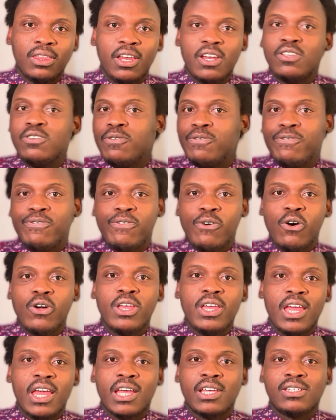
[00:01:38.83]
3 to 4
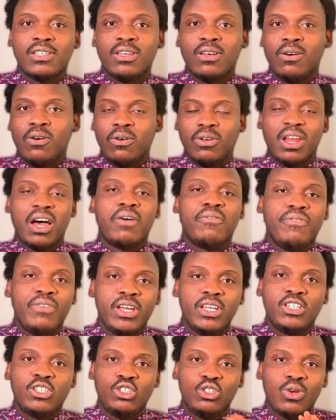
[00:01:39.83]
years on
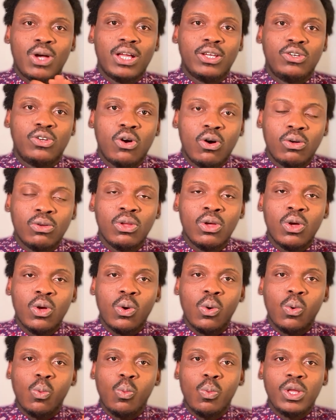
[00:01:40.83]
average, you are done
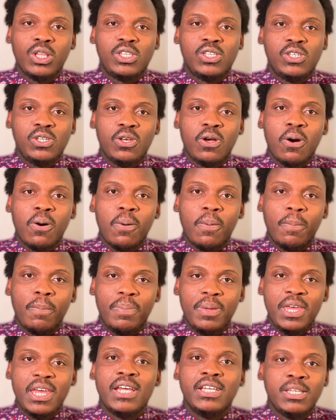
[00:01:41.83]
with your
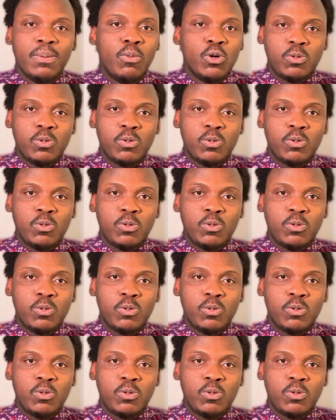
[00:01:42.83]
PhD.